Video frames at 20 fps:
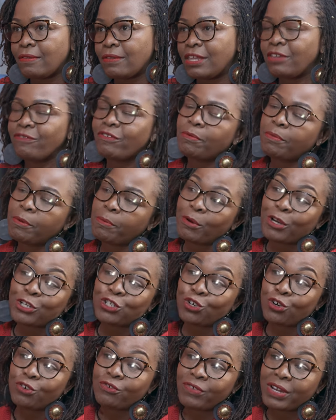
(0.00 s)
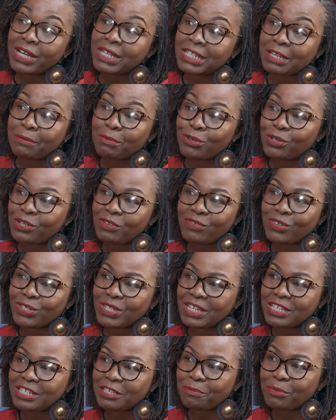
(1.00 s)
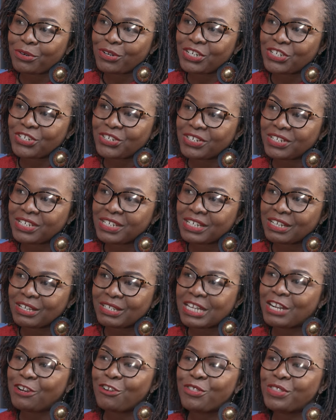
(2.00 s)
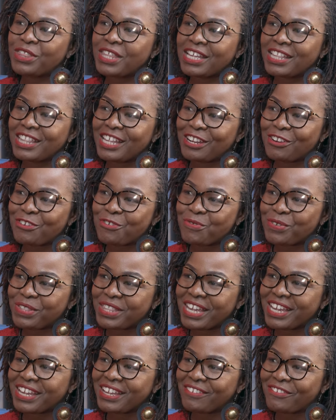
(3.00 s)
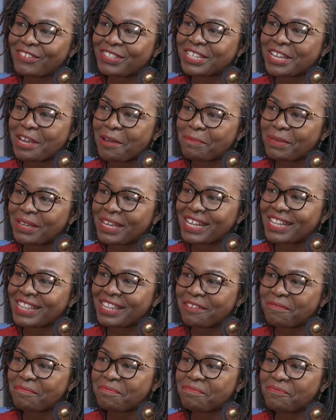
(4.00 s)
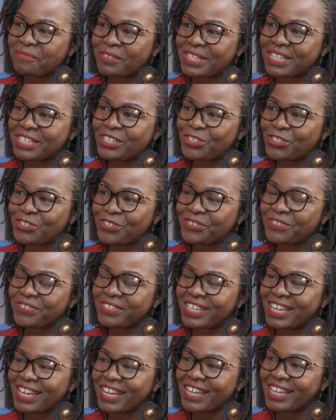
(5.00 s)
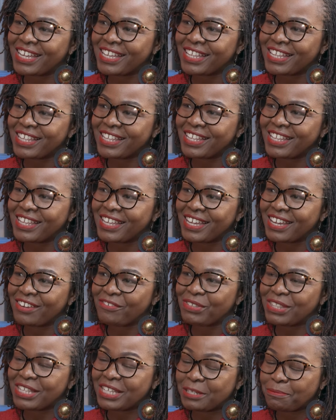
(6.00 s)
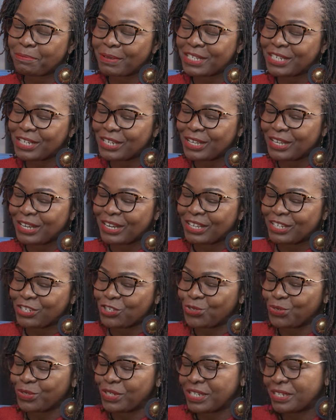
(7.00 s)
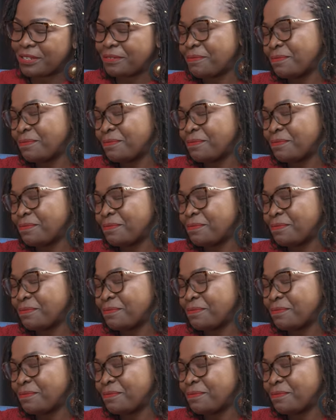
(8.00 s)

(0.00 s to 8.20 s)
giving people a shock factor about divorce and separation because I don't think they know what what's coming at them with this mm. Yeah. Mm yeah with this particular shoot